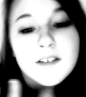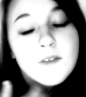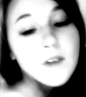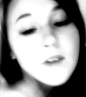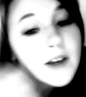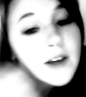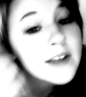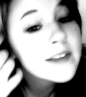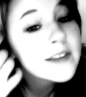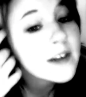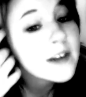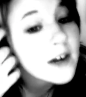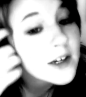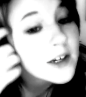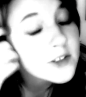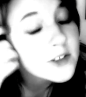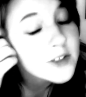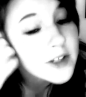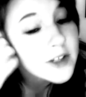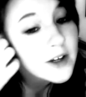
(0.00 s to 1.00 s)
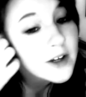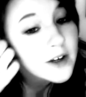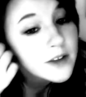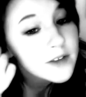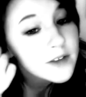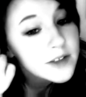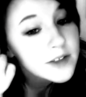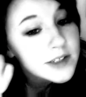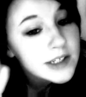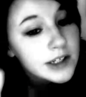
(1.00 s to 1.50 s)
They're actually on the
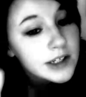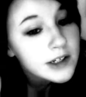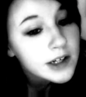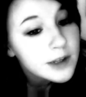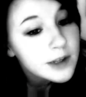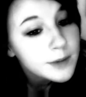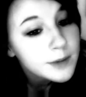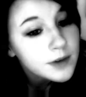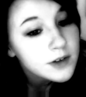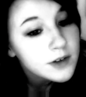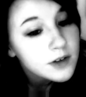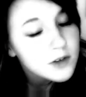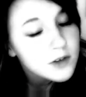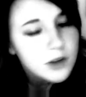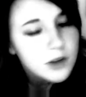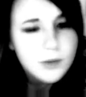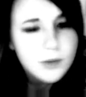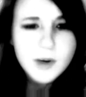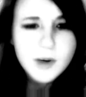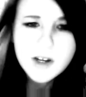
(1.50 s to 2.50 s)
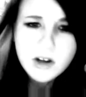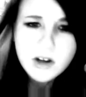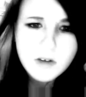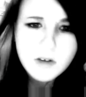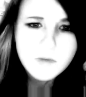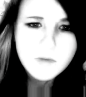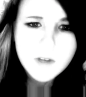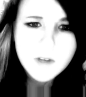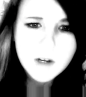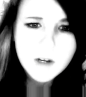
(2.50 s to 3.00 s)
Senior Neighbors YouTube. Wait, no, they're
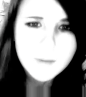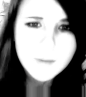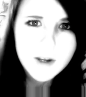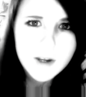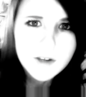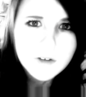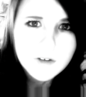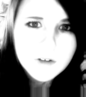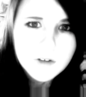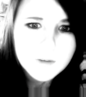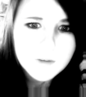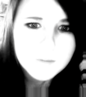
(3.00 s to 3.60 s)
on my YouTube.